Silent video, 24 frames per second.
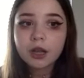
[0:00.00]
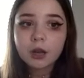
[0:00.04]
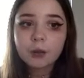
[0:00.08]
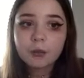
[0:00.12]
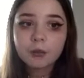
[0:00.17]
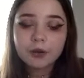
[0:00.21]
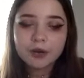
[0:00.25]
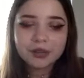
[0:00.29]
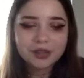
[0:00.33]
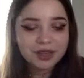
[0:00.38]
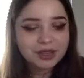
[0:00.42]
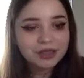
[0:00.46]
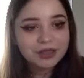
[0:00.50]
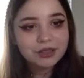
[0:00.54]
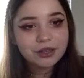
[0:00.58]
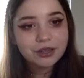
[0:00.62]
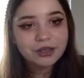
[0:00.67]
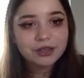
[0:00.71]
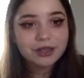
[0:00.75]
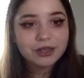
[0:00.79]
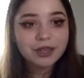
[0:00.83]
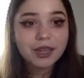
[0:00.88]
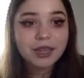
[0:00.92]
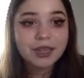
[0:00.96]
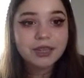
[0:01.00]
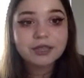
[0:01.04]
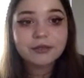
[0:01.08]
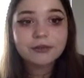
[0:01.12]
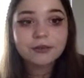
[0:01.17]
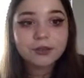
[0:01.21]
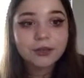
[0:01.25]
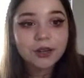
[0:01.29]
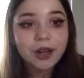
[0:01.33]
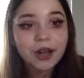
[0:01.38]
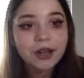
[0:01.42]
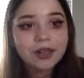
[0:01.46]
But that's not the case
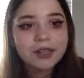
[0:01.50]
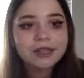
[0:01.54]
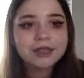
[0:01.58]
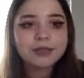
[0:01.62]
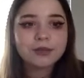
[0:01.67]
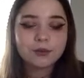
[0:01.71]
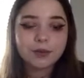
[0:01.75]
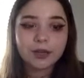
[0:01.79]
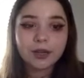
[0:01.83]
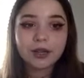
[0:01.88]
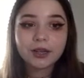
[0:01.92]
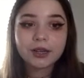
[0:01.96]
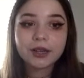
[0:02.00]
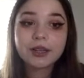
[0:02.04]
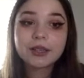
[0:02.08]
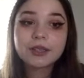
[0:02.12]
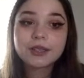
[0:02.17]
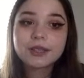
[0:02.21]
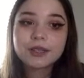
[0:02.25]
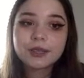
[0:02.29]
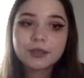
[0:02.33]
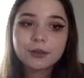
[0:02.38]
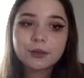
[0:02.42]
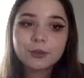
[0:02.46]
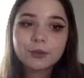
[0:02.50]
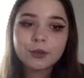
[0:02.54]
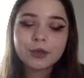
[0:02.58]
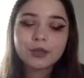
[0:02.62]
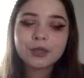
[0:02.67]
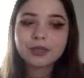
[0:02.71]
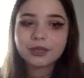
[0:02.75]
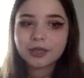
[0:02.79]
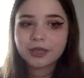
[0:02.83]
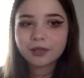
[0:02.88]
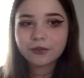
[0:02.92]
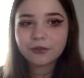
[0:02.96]
for us. We are
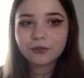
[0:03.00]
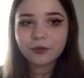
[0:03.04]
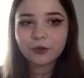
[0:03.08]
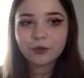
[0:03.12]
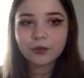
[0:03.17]
consumers, therefore,